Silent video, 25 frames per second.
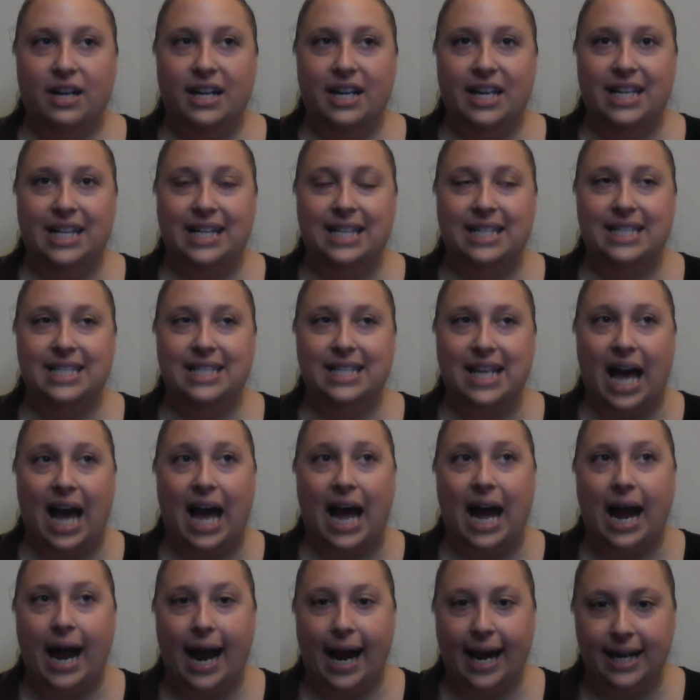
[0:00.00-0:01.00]

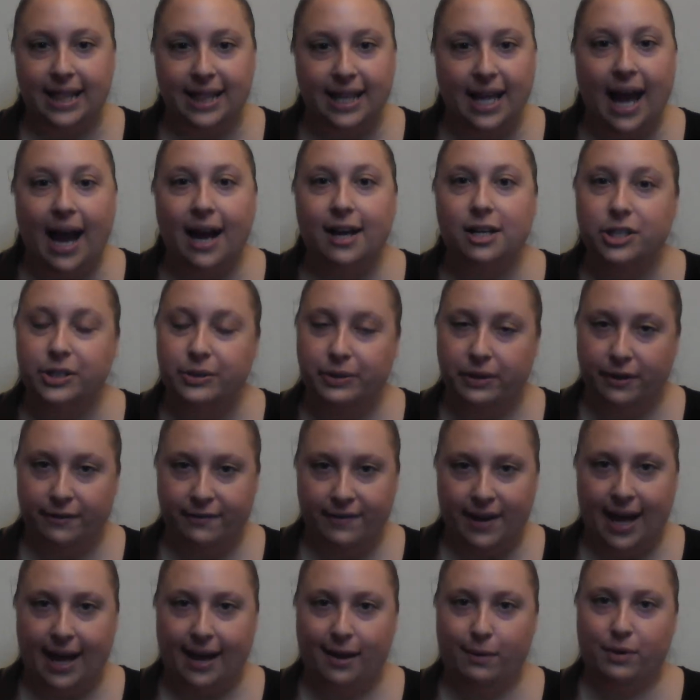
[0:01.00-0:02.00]
inside the actual
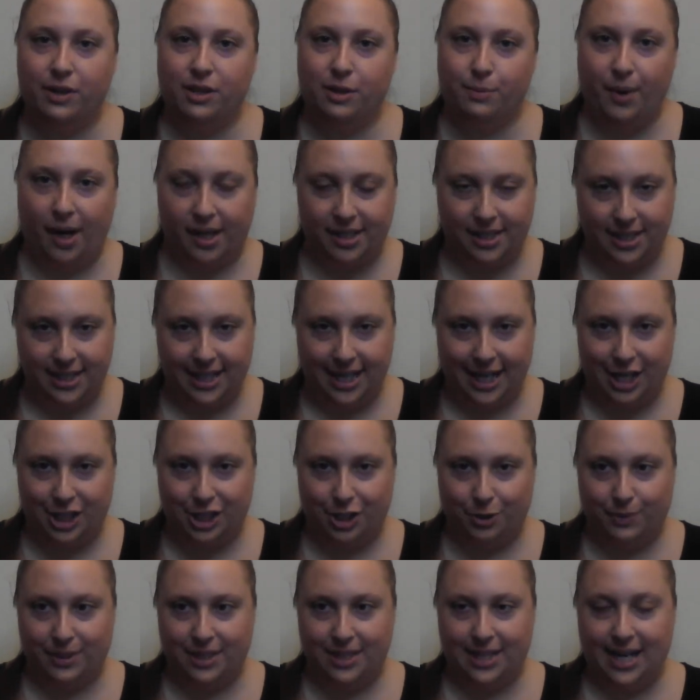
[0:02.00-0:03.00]
event where the
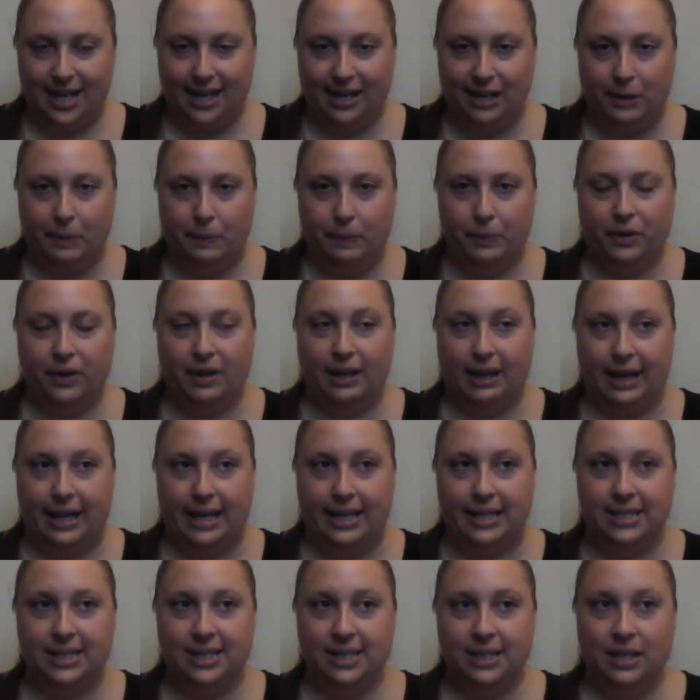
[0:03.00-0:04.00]
presentation was taking
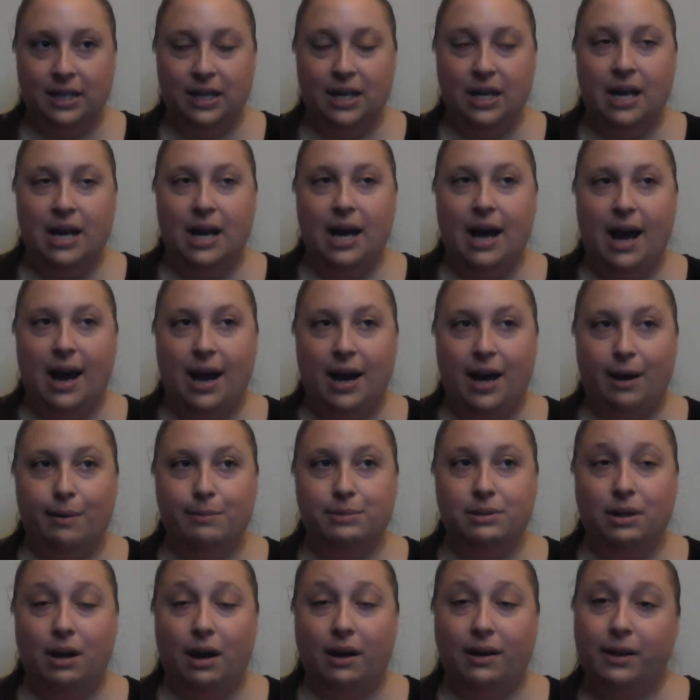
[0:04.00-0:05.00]
place,
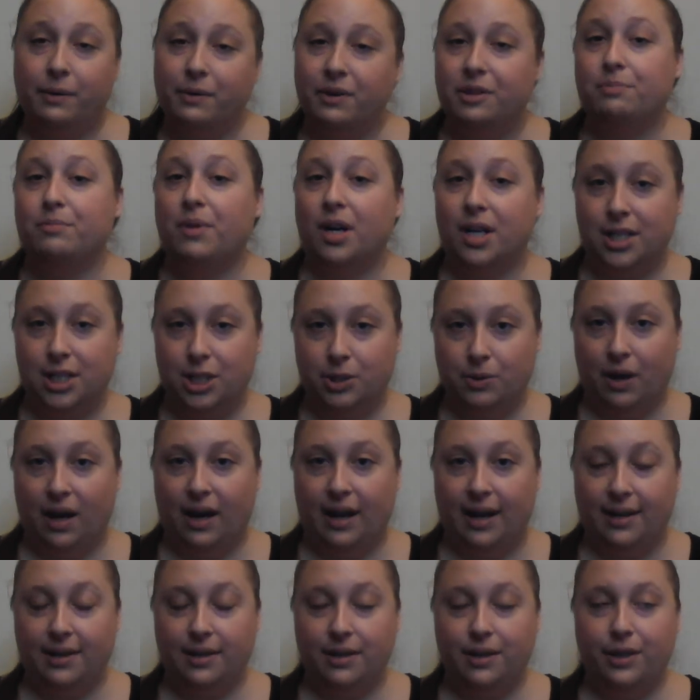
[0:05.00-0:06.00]
talking with Mark
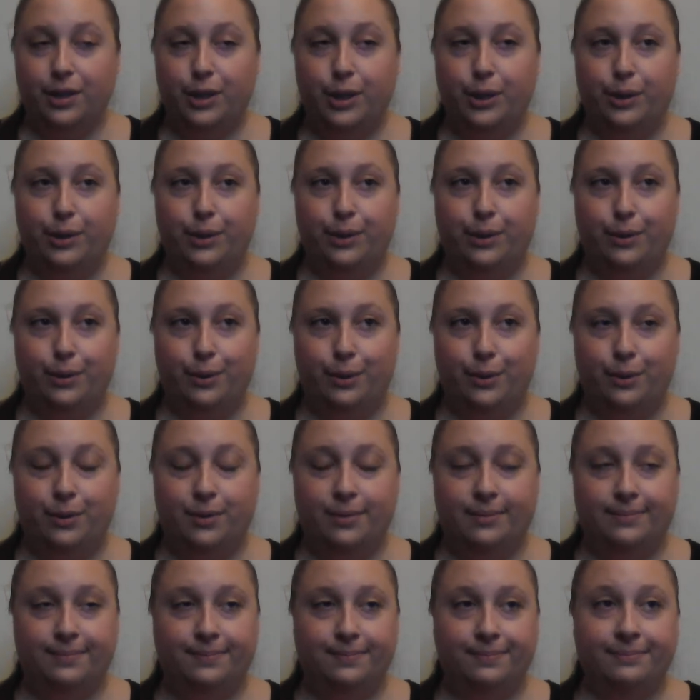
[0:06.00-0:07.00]
Schwann, who,
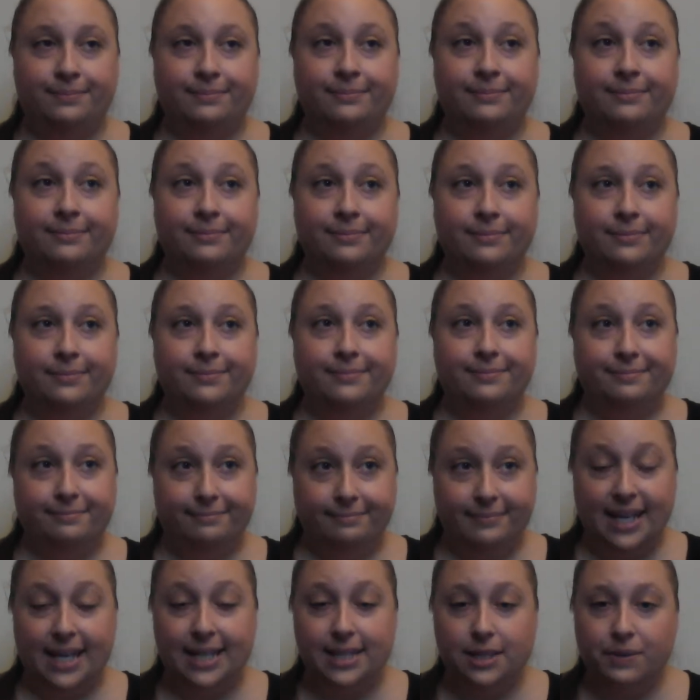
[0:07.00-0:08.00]

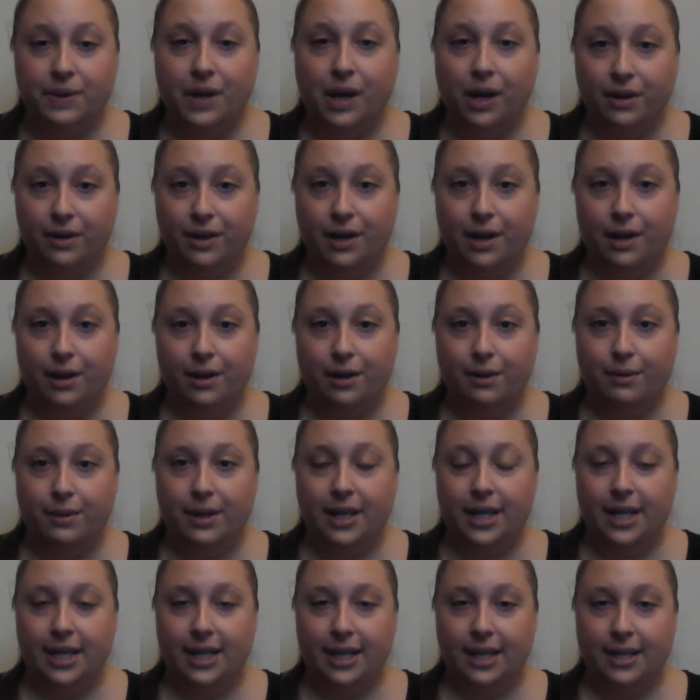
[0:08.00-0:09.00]
as we all know,
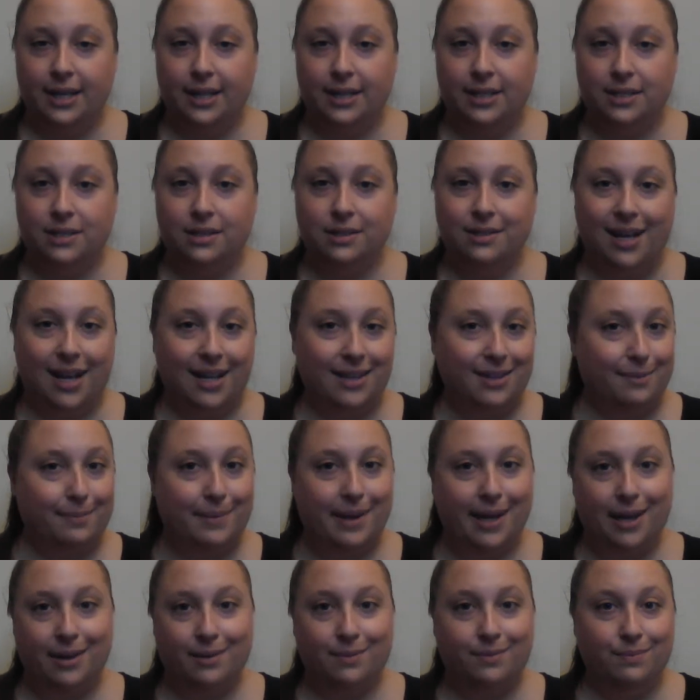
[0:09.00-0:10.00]
is not the
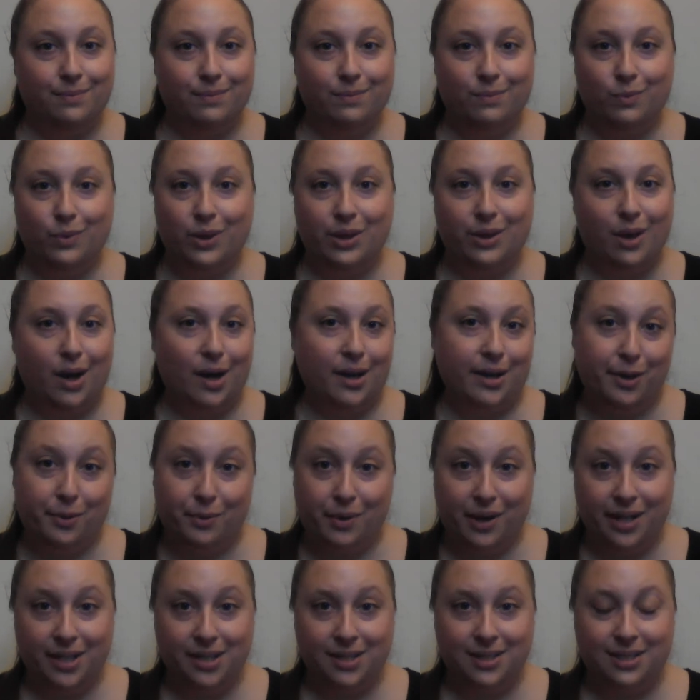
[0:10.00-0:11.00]
man we thought he
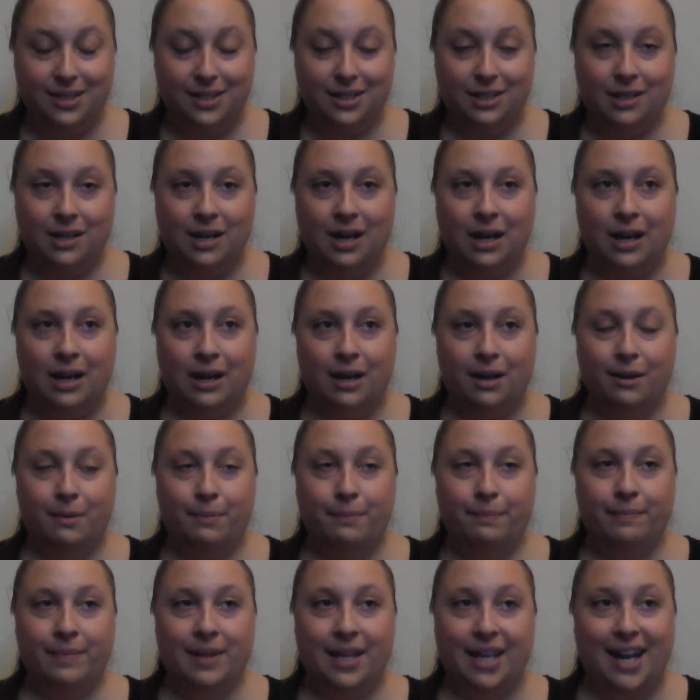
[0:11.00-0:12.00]
was,
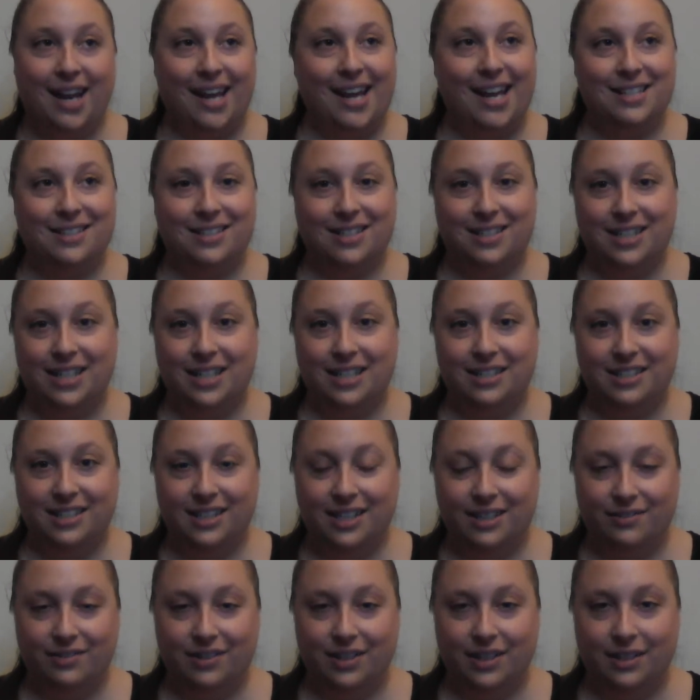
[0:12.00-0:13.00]
and I hesitate to
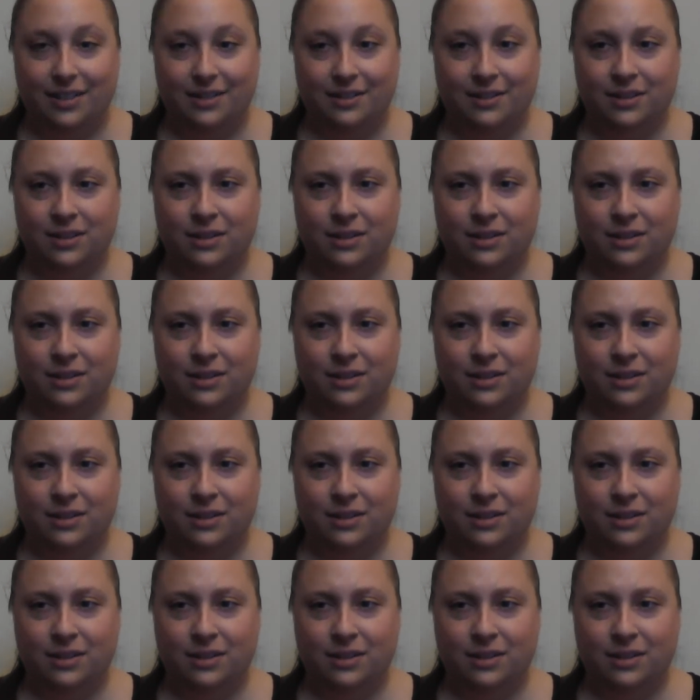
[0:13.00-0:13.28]
even